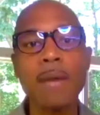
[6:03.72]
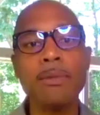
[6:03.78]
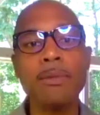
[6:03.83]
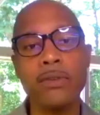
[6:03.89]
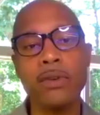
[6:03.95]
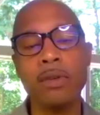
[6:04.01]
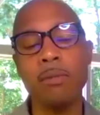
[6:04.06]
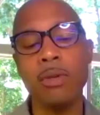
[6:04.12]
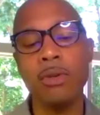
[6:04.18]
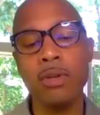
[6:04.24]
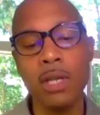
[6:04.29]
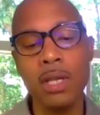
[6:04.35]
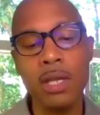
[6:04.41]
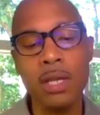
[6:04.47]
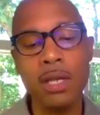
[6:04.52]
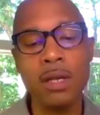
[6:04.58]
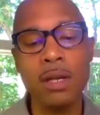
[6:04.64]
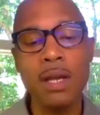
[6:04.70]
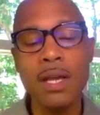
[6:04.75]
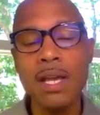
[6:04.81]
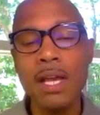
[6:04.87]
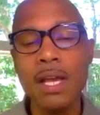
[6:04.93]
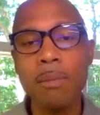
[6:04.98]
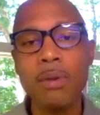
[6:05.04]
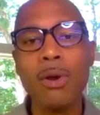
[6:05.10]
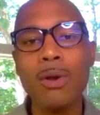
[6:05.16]
of community here
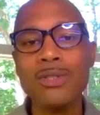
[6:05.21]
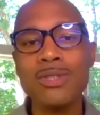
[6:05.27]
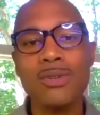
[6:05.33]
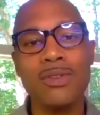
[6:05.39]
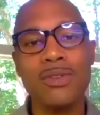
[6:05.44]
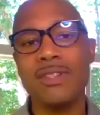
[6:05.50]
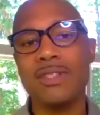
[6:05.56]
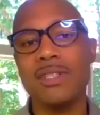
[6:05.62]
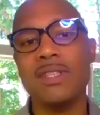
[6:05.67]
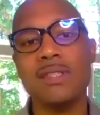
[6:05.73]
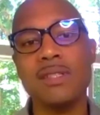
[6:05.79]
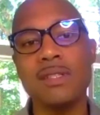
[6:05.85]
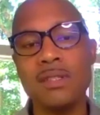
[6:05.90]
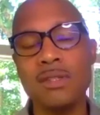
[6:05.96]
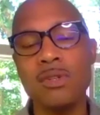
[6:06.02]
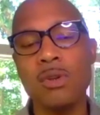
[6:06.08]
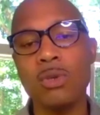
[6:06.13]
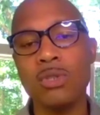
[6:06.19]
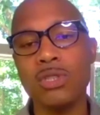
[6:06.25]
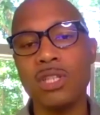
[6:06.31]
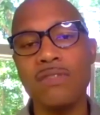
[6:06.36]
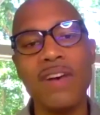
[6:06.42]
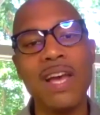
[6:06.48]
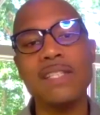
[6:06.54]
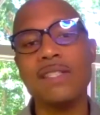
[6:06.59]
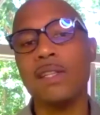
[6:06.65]
but also there's this notion of
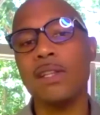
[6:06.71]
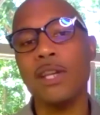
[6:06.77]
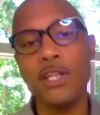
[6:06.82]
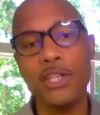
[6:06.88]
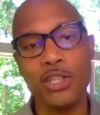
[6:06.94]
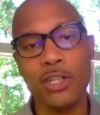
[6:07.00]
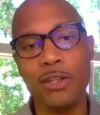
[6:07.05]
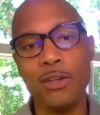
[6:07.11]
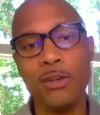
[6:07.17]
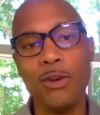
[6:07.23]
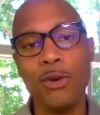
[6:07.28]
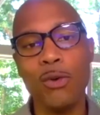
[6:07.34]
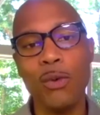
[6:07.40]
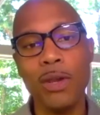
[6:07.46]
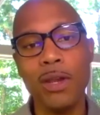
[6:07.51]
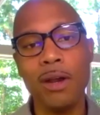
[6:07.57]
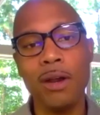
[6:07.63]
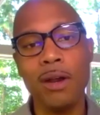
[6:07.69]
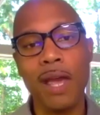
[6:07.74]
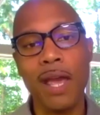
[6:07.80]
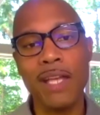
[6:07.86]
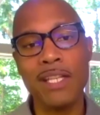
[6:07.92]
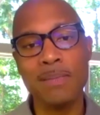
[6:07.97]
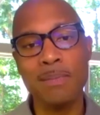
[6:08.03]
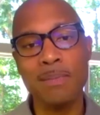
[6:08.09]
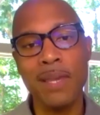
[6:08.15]
isolation you know we are
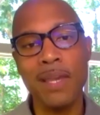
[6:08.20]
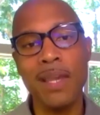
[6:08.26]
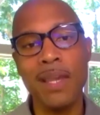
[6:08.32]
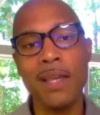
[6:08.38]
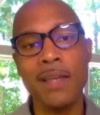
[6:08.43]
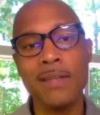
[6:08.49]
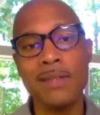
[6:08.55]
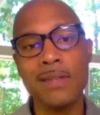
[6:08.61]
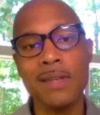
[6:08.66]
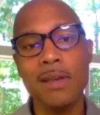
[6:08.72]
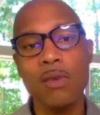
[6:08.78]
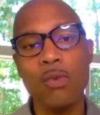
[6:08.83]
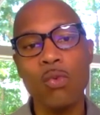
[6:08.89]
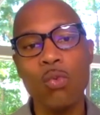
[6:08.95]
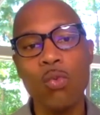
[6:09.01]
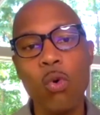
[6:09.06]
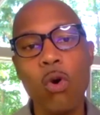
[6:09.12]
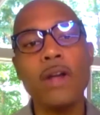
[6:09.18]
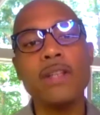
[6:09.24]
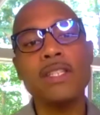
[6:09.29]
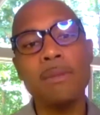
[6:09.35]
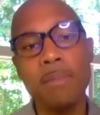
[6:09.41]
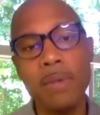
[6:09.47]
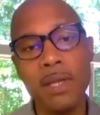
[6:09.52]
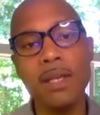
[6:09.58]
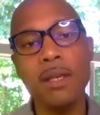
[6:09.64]
as sure. beings want to
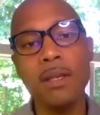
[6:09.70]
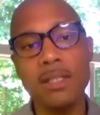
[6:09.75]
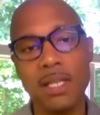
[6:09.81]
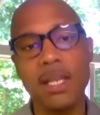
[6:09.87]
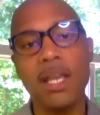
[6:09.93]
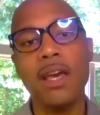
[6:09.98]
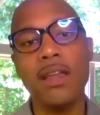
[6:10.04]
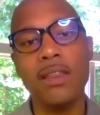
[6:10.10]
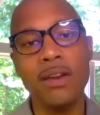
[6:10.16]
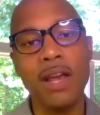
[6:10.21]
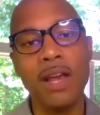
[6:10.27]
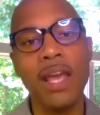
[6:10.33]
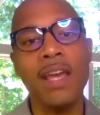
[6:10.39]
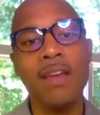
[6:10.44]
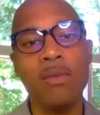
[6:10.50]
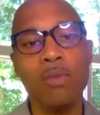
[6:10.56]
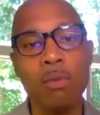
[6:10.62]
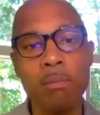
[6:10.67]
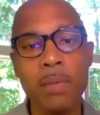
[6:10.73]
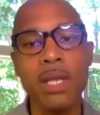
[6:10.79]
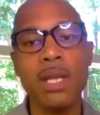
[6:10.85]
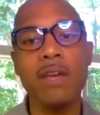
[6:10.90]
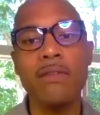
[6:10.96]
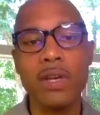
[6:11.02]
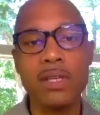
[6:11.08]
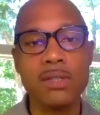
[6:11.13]
be together and many
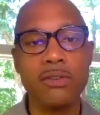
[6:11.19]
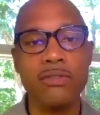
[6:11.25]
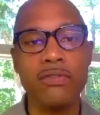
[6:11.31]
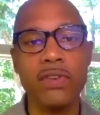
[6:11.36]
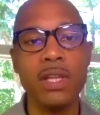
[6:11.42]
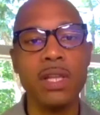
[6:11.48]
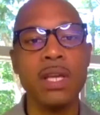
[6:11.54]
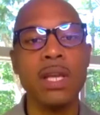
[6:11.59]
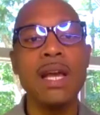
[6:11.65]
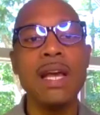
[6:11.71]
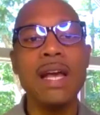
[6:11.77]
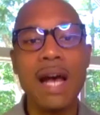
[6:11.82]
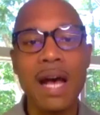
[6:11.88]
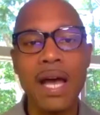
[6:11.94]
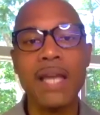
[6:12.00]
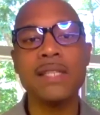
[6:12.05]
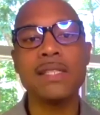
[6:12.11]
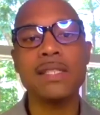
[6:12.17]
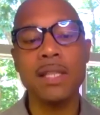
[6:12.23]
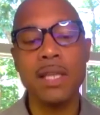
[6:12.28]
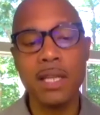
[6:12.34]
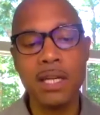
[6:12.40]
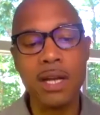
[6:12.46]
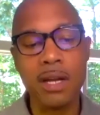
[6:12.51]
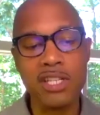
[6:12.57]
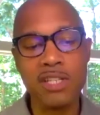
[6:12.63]
of us are feeling isolated
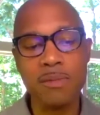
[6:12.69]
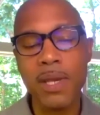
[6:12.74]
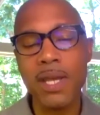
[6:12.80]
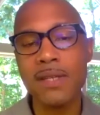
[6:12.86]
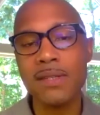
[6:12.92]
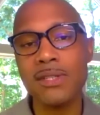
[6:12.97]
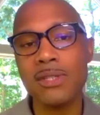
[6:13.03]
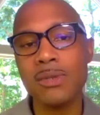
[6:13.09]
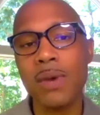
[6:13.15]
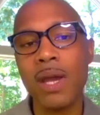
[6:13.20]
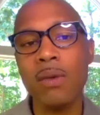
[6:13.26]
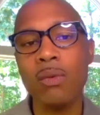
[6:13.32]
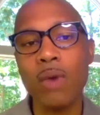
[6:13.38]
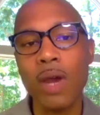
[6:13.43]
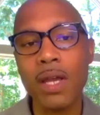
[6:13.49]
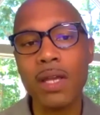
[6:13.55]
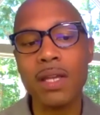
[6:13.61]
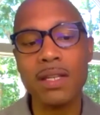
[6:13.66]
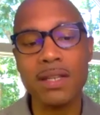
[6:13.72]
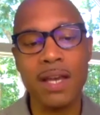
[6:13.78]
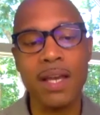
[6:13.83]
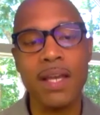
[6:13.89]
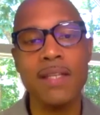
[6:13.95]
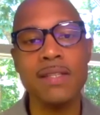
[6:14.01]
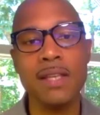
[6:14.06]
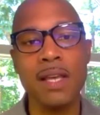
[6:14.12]
in our spaces so i
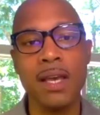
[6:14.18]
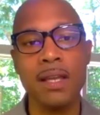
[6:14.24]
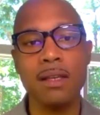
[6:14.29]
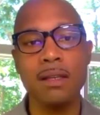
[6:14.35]
recognize that